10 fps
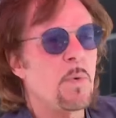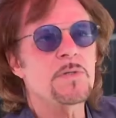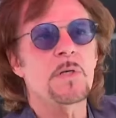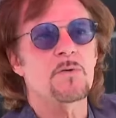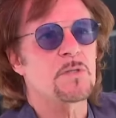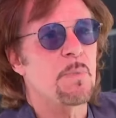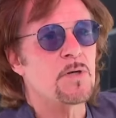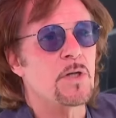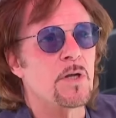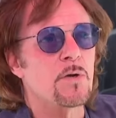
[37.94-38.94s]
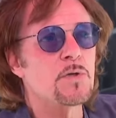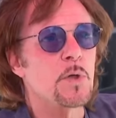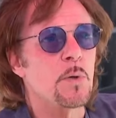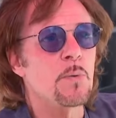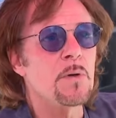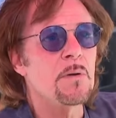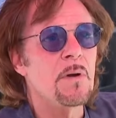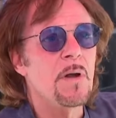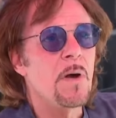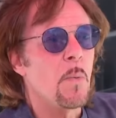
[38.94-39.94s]
wasn't especially in tune,
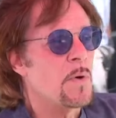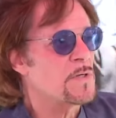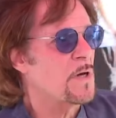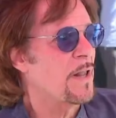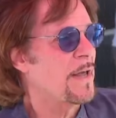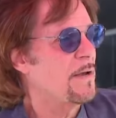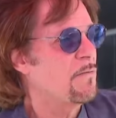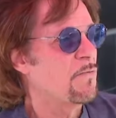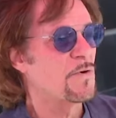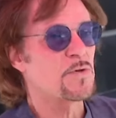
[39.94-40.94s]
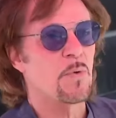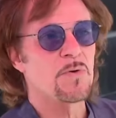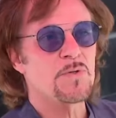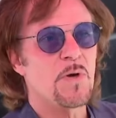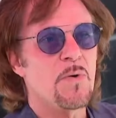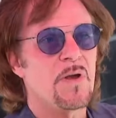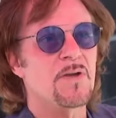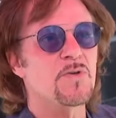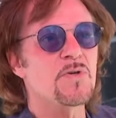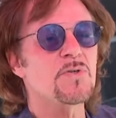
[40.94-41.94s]
wasn't like virtuoso,
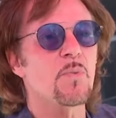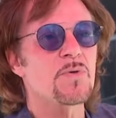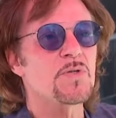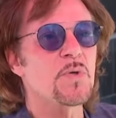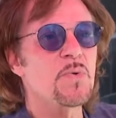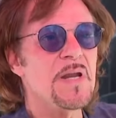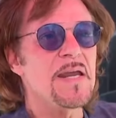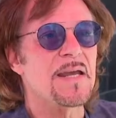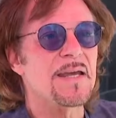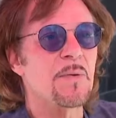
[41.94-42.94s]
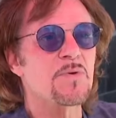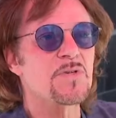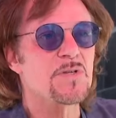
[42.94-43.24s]
it just was unique, it was